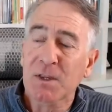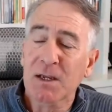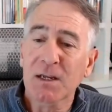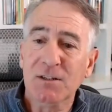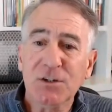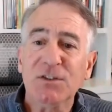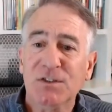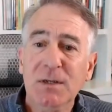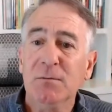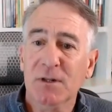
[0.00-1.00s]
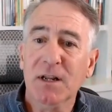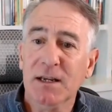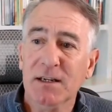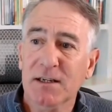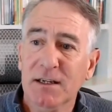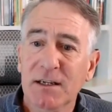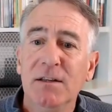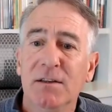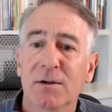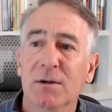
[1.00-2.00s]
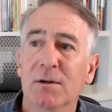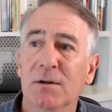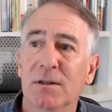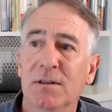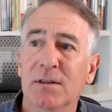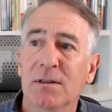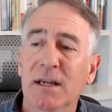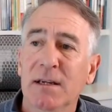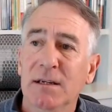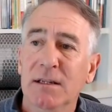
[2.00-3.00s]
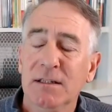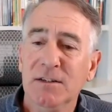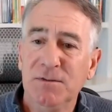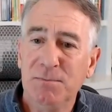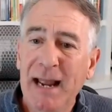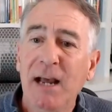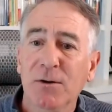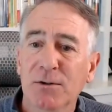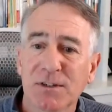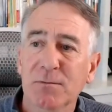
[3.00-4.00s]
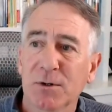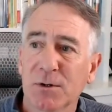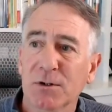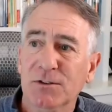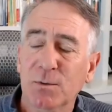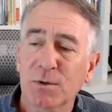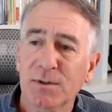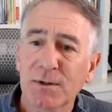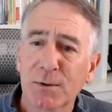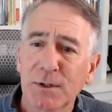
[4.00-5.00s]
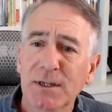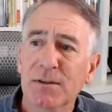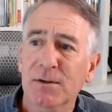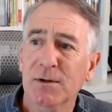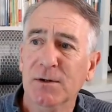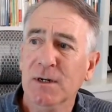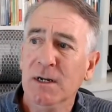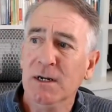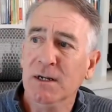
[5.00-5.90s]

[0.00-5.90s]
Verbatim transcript: it just seemed like either these patterns emerged where they were either